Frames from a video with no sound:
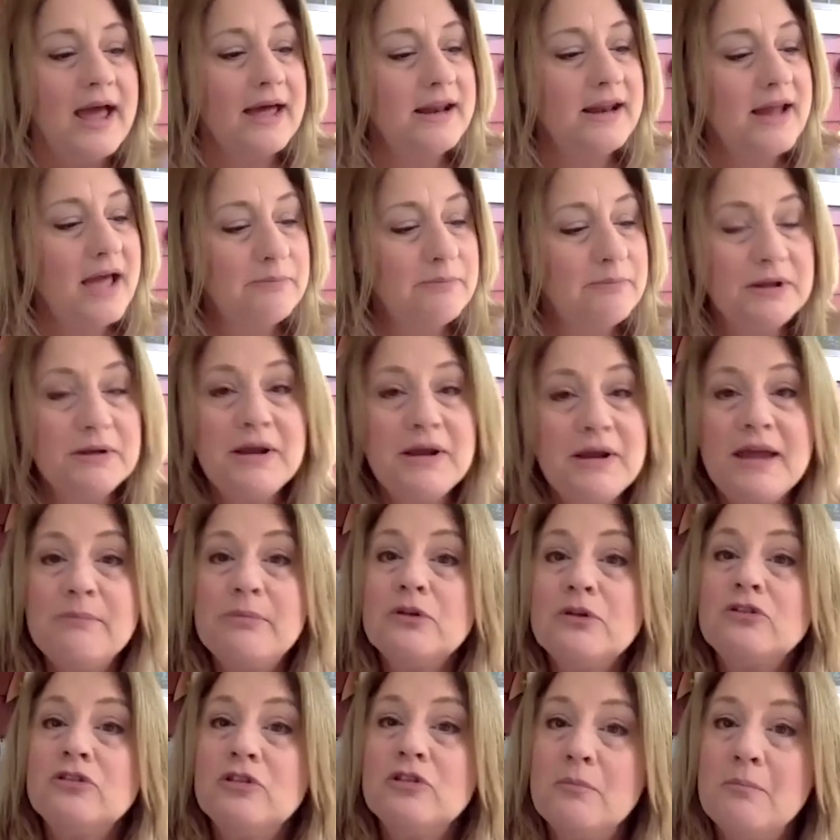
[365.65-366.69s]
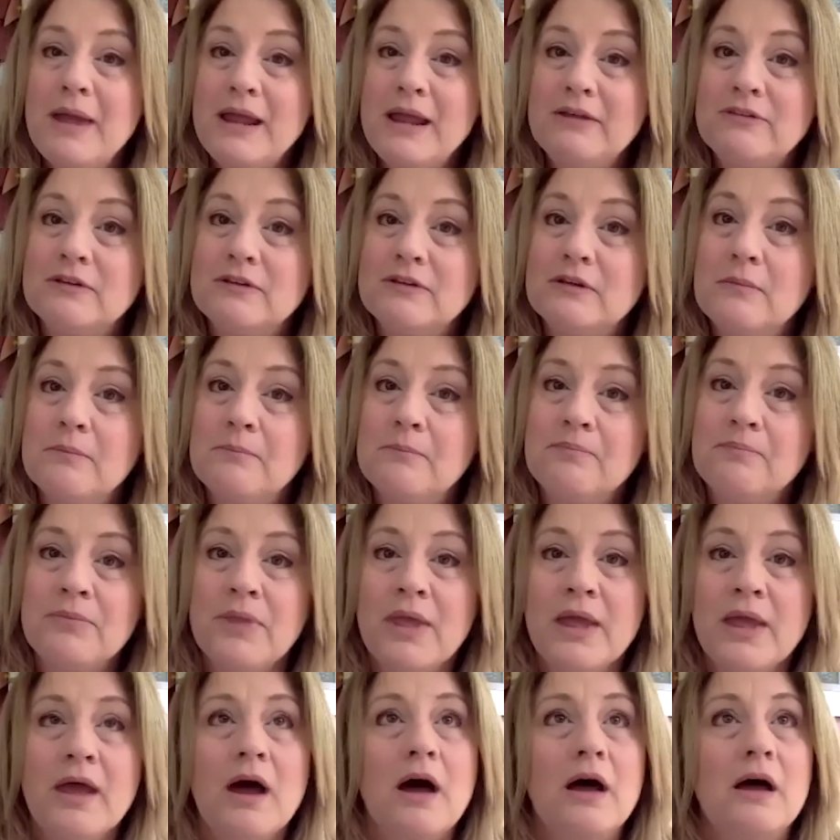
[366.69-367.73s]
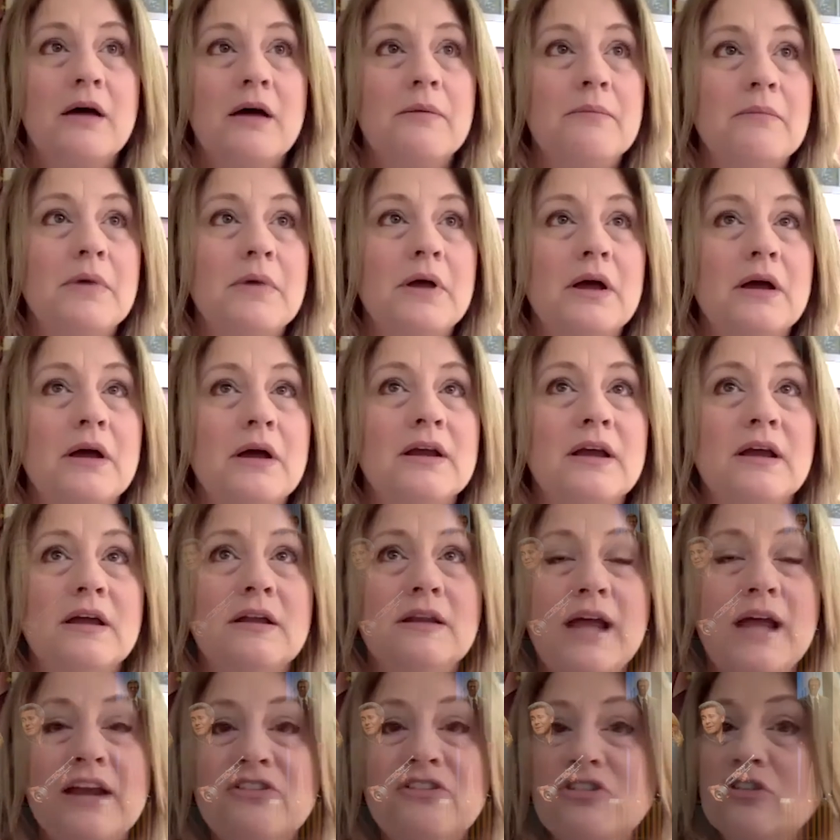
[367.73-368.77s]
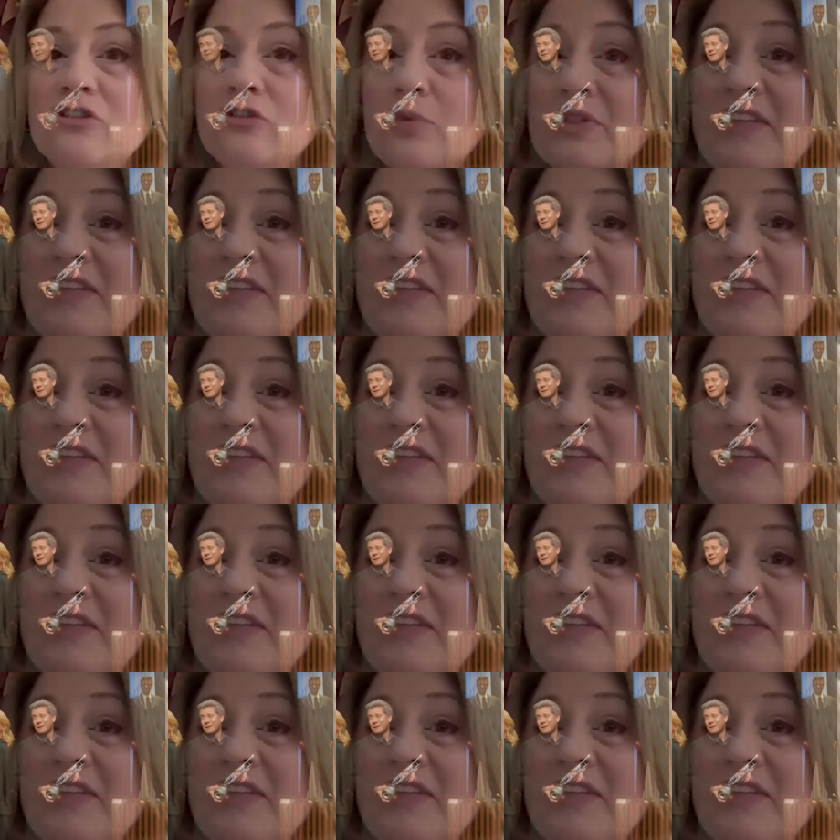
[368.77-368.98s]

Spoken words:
had been able to make some connections with